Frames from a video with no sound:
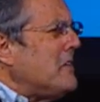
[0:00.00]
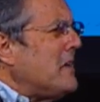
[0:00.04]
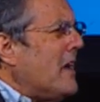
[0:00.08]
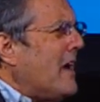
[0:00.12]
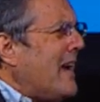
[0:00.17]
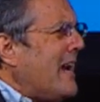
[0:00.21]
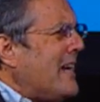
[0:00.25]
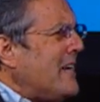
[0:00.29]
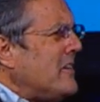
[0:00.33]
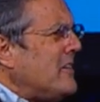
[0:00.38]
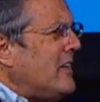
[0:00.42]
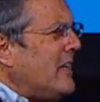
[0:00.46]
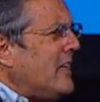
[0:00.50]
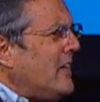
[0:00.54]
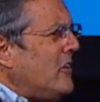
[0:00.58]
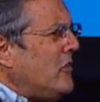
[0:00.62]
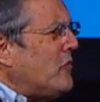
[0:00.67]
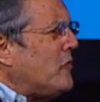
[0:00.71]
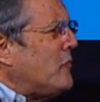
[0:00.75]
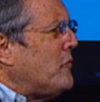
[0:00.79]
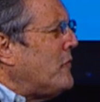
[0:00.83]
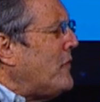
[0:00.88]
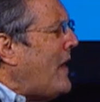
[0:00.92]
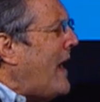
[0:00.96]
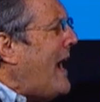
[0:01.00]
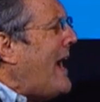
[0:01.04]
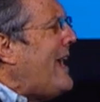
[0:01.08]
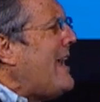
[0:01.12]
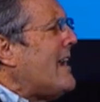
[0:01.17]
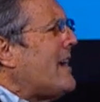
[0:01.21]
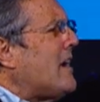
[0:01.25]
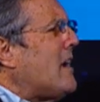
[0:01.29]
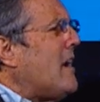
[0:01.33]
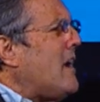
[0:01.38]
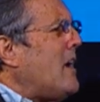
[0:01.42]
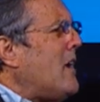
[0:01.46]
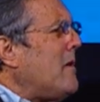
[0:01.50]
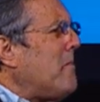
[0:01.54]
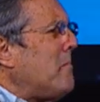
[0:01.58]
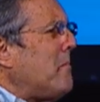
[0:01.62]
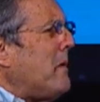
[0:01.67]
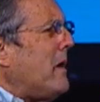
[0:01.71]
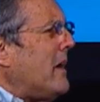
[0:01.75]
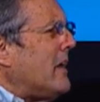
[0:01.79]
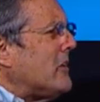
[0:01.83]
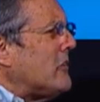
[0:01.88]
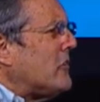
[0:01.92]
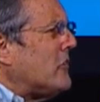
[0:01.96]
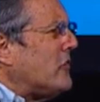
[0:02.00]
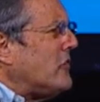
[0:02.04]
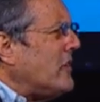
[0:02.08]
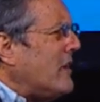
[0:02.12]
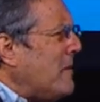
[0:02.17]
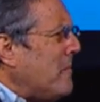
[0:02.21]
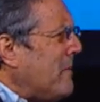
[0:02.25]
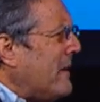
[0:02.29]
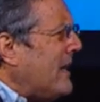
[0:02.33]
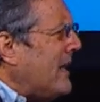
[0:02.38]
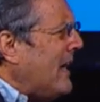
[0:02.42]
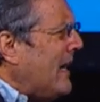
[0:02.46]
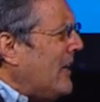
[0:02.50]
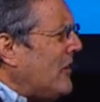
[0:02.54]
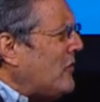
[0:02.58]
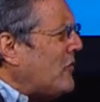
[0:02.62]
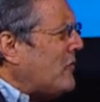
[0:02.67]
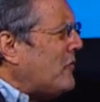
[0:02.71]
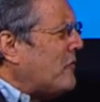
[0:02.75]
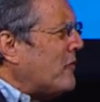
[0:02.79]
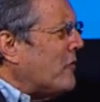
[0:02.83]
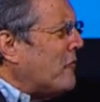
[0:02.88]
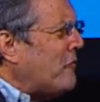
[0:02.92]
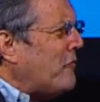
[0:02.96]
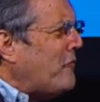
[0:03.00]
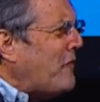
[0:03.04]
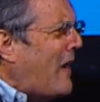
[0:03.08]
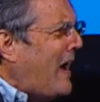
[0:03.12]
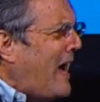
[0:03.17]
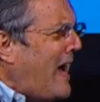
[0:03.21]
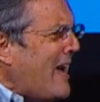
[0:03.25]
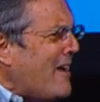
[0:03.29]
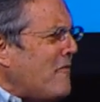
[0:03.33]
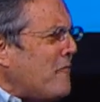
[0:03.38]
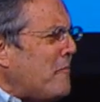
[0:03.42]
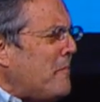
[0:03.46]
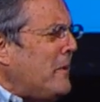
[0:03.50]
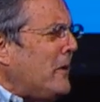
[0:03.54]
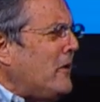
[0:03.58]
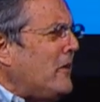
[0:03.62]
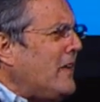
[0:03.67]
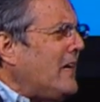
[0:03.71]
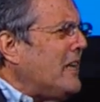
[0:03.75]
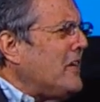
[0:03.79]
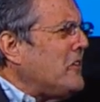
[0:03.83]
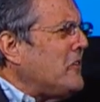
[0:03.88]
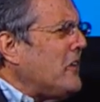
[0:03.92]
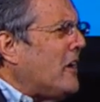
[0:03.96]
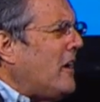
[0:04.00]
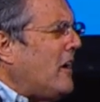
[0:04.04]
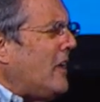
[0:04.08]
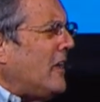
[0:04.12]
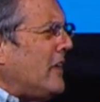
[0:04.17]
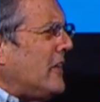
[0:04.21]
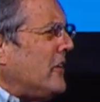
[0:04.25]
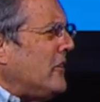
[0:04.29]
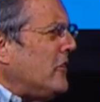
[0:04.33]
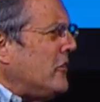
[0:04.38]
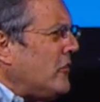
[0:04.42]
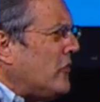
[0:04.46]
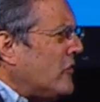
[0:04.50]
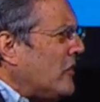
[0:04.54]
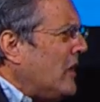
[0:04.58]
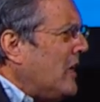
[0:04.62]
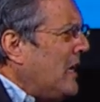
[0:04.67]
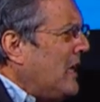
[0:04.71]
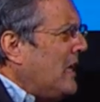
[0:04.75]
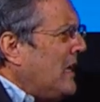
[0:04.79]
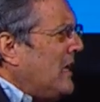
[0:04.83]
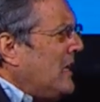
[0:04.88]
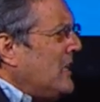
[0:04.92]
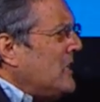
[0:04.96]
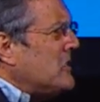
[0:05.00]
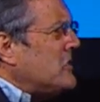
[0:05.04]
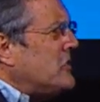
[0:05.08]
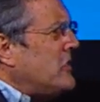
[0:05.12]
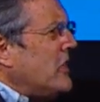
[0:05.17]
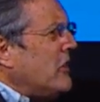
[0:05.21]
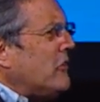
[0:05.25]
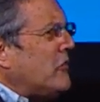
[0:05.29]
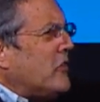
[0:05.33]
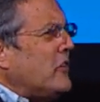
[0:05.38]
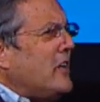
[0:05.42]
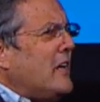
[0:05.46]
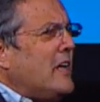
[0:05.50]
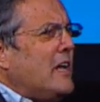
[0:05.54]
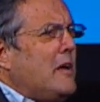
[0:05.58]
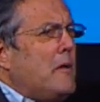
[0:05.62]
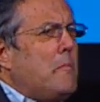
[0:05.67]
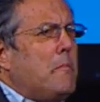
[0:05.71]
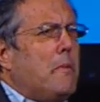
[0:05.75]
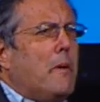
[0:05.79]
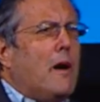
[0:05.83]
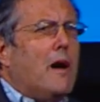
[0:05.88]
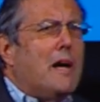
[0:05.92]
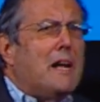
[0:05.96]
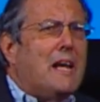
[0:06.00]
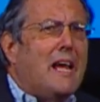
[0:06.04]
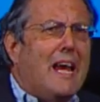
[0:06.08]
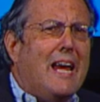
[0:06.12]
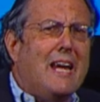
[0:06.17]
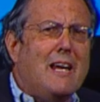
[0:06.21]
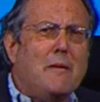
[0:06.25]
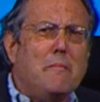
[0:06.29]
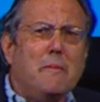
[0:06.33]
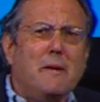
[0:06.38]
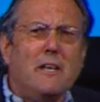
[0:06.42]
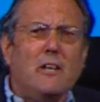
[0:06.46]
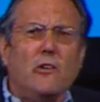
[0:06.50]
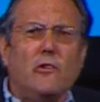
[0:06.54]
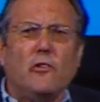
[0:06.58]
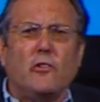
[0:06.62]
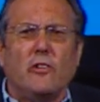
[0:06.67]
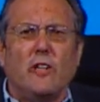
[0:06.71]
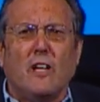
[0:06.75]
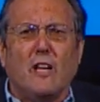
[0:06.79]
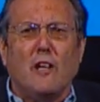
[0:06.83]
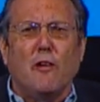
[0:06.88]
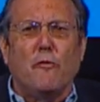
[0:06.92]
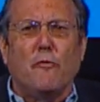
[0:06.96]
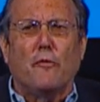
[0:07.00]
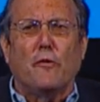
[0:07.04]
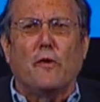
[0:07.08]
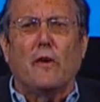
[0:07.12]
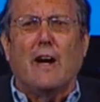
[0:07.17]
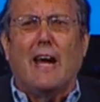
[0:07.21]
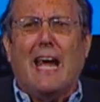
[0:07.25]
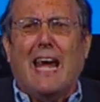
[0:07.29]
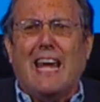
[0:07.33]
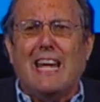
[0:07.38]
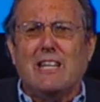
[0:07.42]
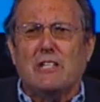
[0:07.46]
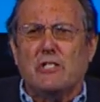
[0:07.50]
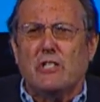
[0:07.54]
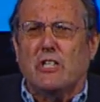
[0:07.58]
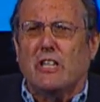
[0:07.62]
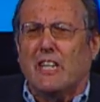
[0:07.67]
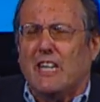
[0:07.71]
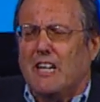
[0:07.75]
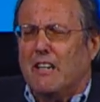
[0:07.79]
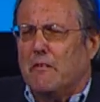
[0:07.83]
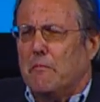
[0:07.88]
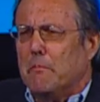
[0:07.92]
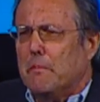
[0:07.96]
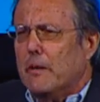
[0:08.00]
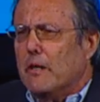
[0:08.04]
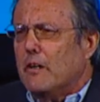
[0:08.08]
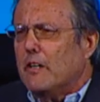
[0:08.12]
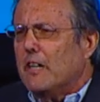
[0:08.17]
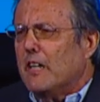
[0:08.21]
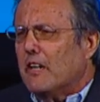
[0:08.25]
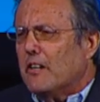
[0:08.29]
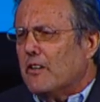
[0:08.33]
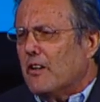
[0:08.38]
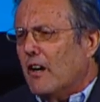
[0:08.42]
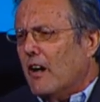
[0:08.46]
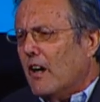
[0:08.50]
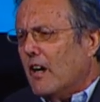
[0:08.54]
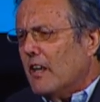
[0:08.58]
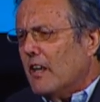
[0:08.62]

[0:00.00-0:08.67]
90s, Viacom bought CBS for $5 billion. Disney bought ABC for $18 billion.